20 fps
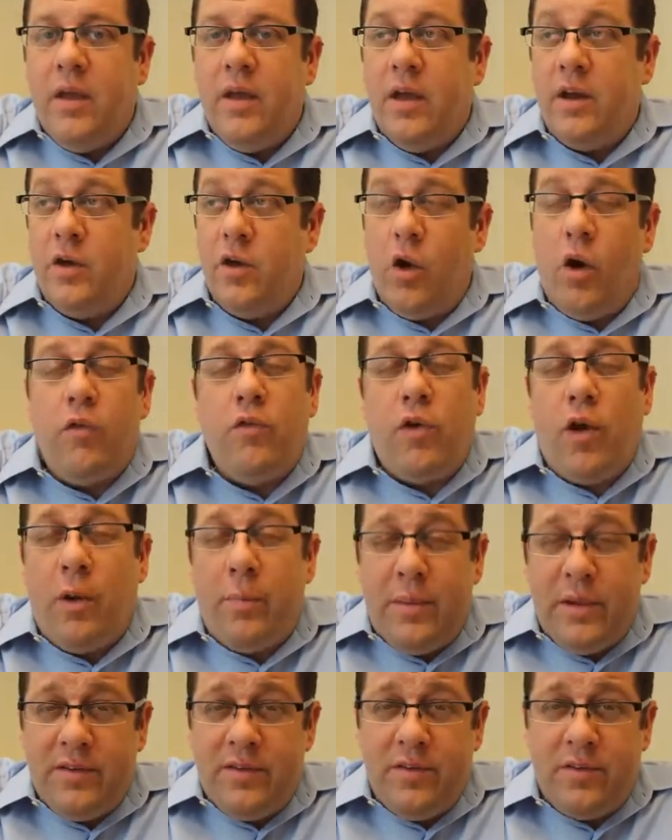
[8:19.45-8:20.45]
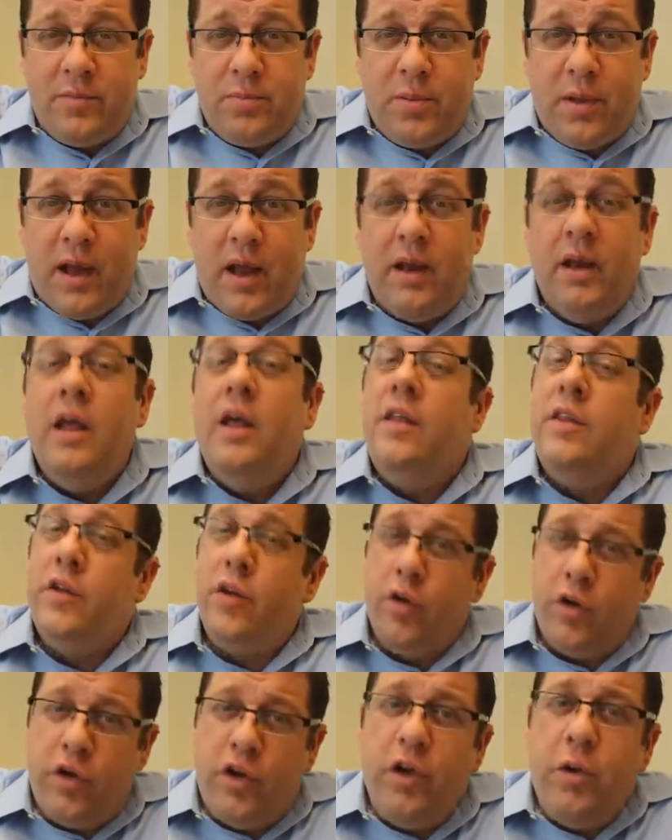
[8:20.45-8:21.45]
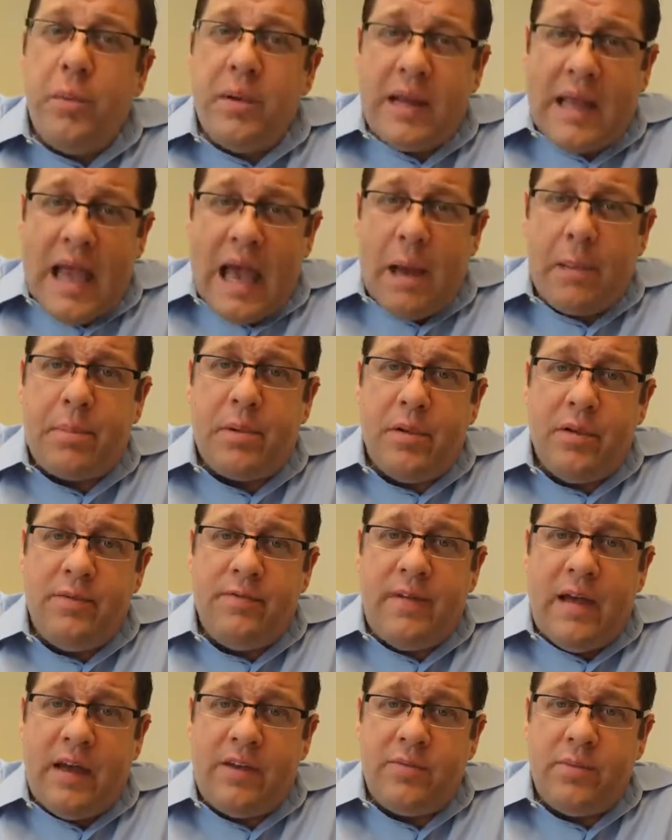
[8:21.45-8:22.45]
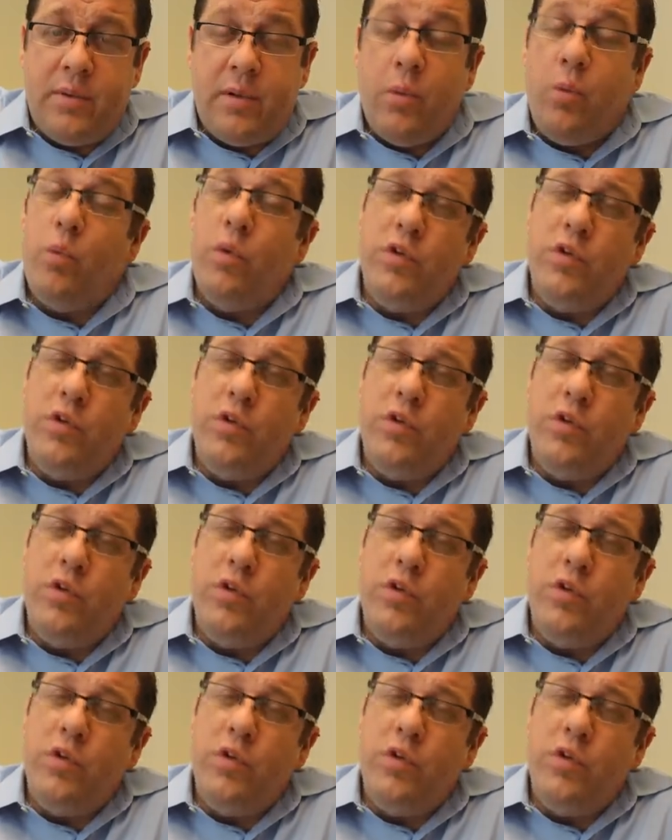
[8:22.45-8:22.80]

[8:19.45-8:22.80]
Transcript: in your overall business plan, your human capital investment.